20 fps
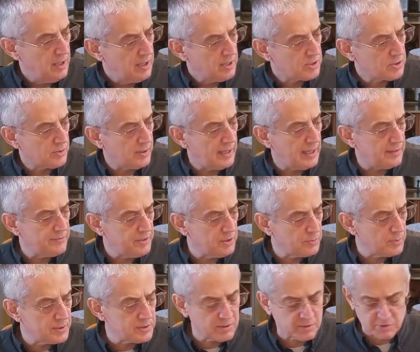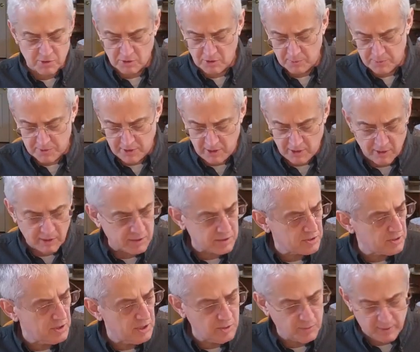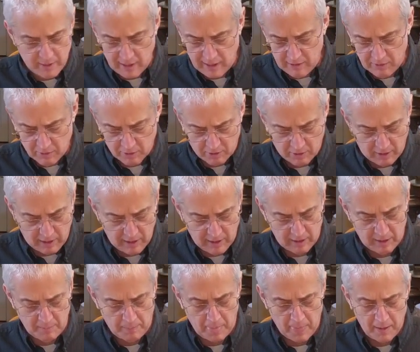So I have the original scripts here. I'll show you what they look like.